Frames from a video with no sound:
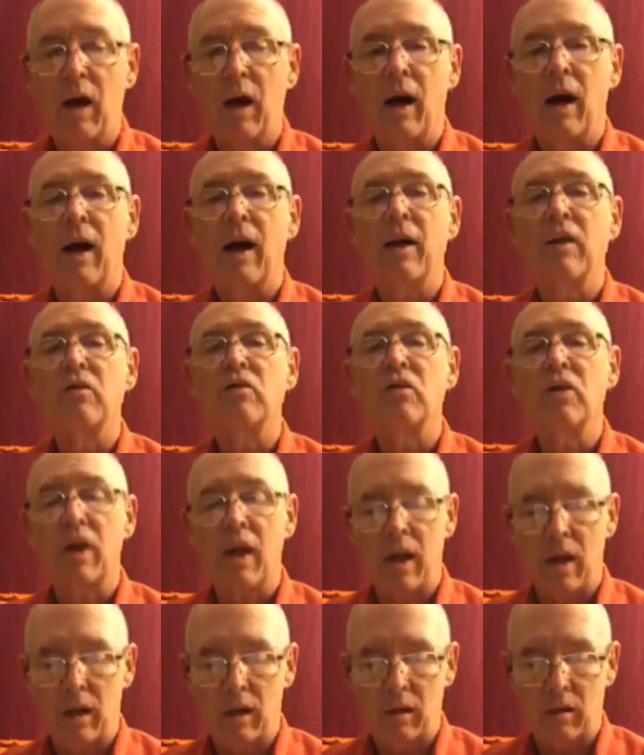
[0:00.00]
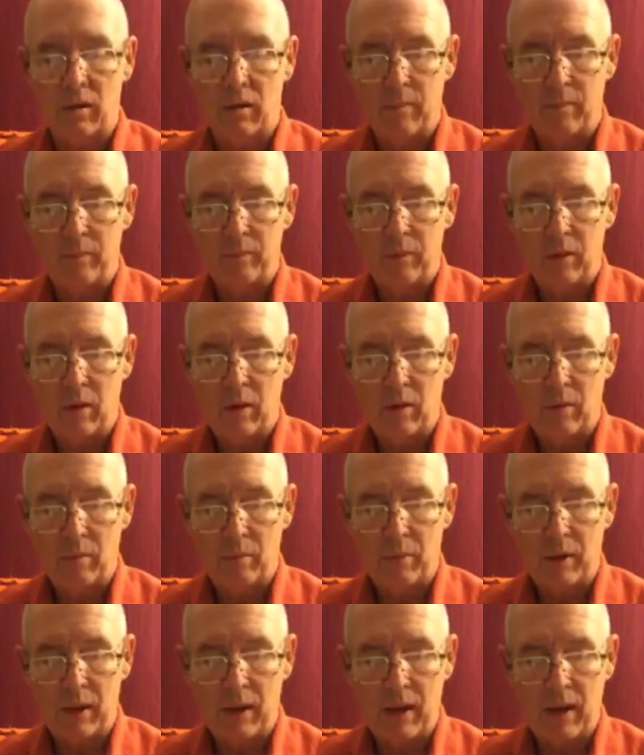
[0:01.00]
I said,
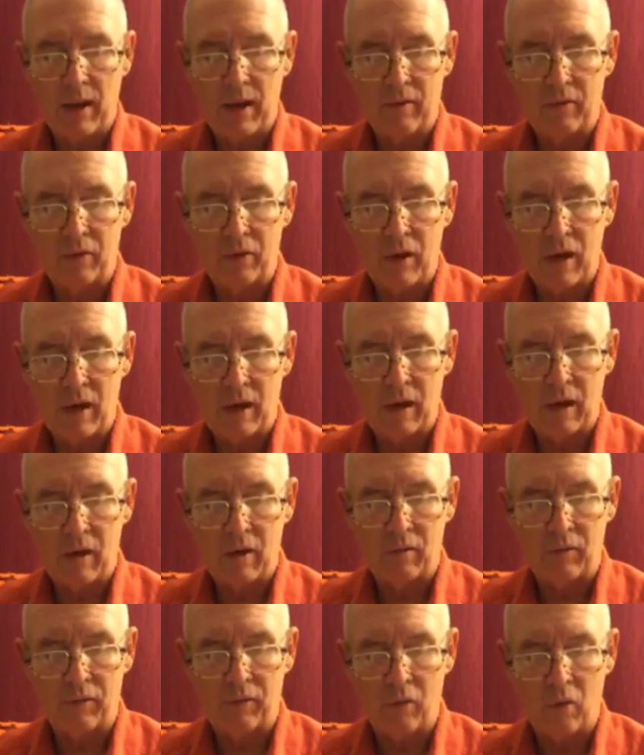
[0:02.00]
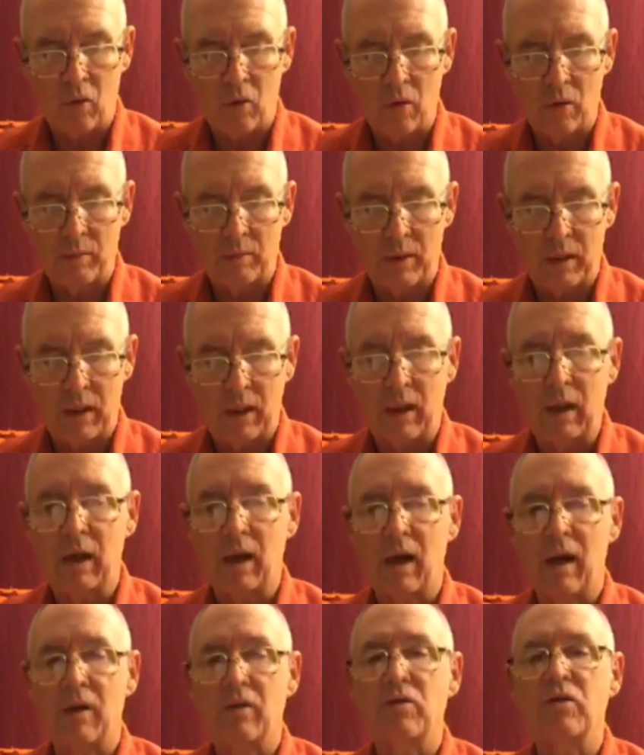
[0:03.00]
"But I have not yet formed any
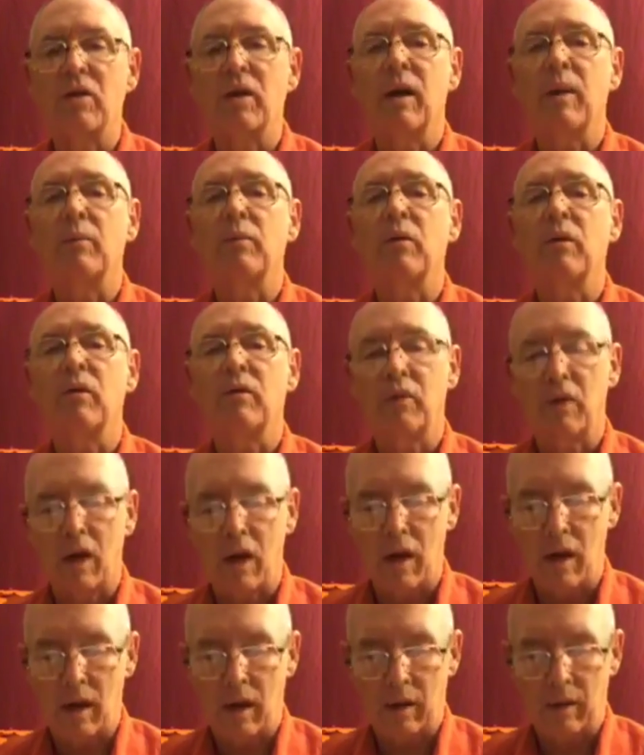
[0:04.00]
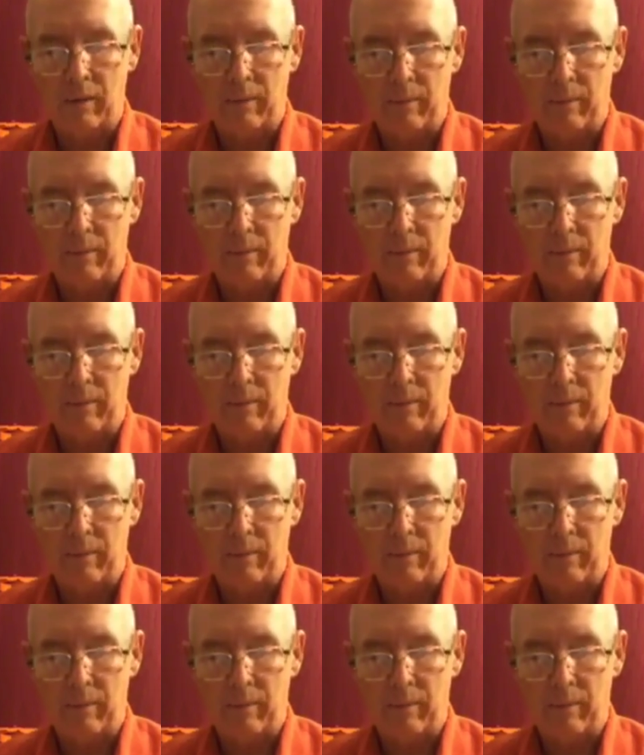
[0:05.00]
concept of God."